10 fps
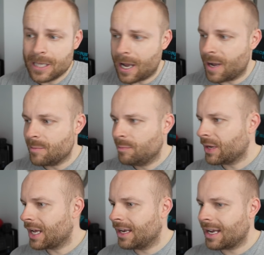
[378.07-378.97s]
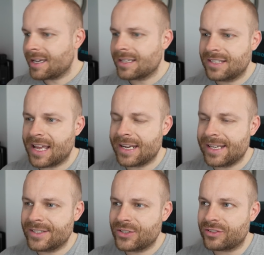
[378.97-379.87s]
um but like i said
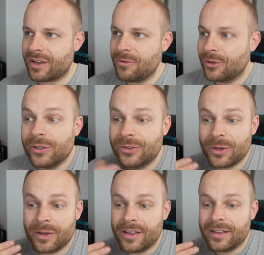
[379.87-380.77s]
it's so good that